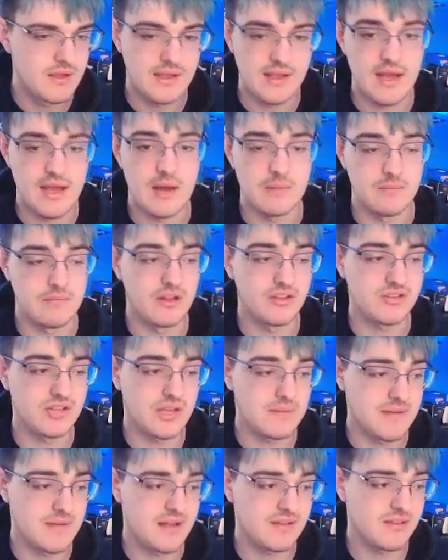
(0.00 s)
Um, LTM
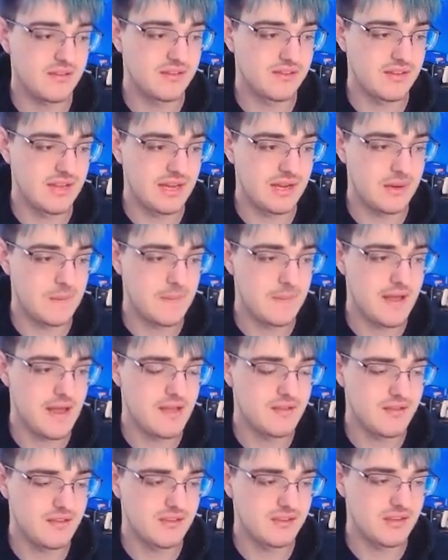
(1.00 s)
has the same has
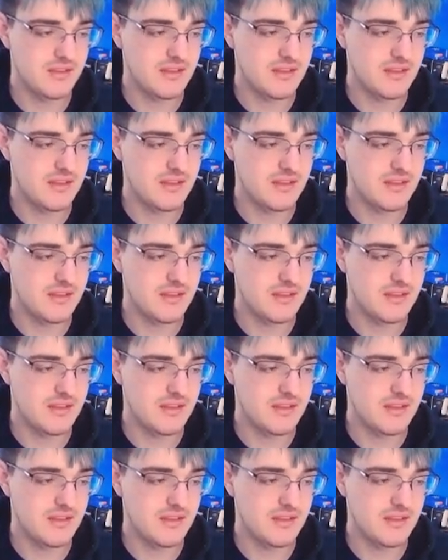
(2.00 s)
this